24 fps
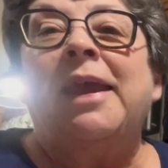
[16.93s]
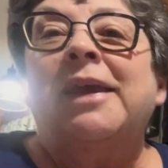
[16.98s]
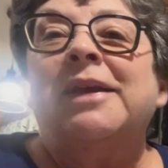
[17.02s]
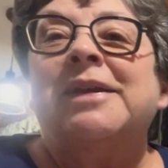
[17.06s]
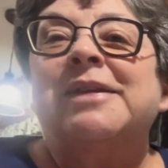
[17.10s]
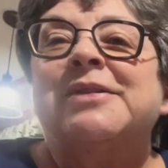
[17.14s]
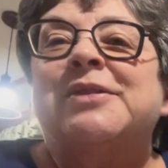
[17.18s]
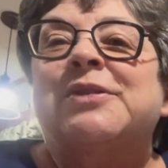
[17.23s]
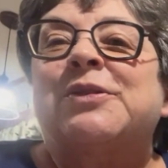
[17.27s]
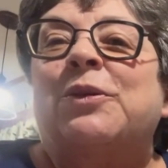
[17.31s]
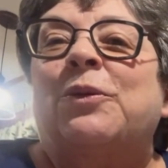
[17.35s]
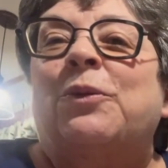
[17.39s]

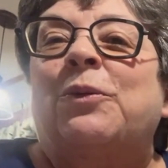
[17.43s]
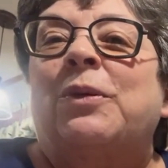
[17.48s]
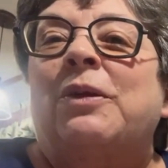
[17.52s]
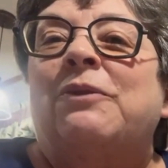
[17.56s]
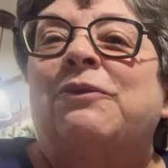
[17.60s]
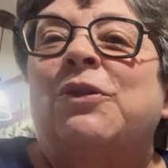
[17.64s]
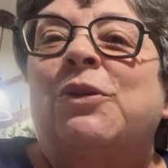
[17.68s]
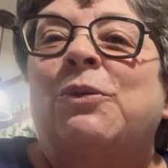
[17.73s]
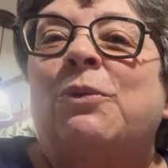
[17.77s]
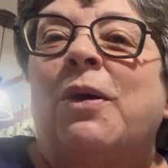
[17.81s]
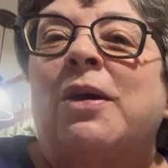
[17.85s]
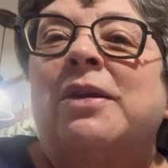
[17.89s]
So
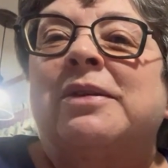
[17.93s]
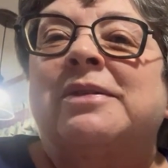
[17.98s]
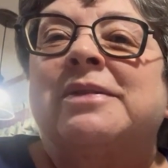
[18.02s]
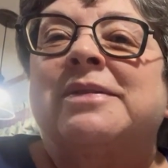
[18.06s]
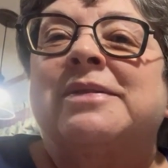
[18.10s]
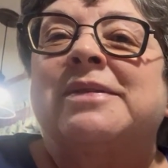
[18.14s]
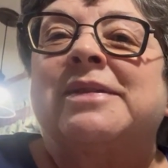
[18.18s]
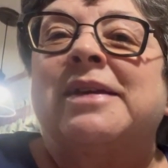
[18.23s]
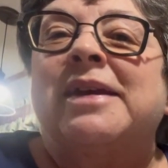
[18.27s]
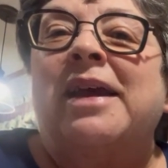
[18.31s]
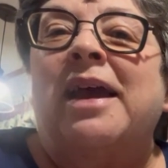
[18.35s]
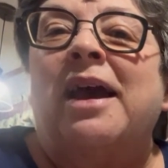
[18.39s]
if you want to
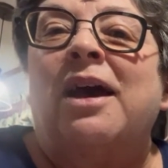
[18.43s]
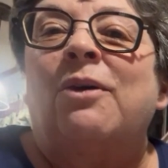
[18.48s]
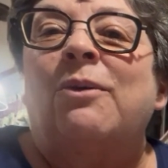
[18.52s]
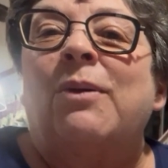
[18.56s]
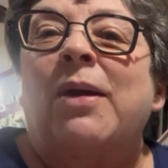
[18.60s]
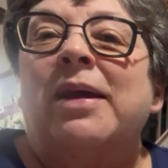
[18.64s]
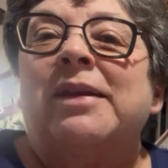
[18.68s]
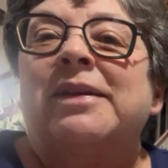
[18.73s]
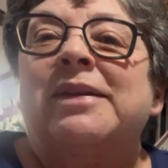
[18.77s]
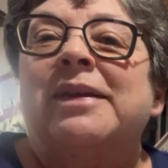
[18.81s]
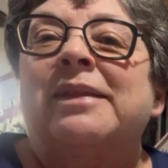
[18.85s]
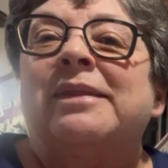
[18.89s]
see how
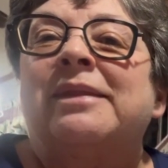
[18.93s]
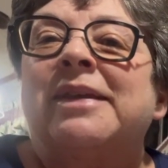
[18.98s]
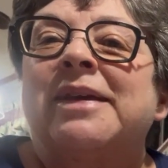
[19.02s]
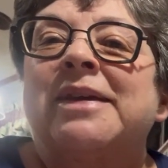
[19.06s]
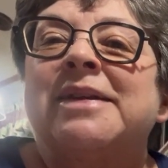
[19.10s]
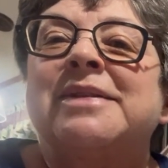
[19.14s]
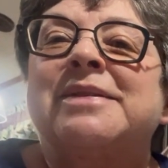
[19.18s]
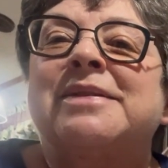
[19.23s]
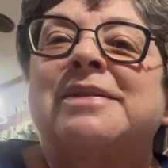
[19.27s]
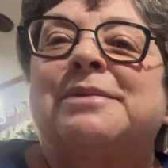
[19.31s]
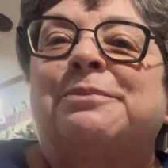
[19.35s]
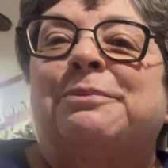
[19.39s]
I did
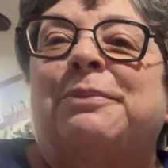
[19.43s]
this,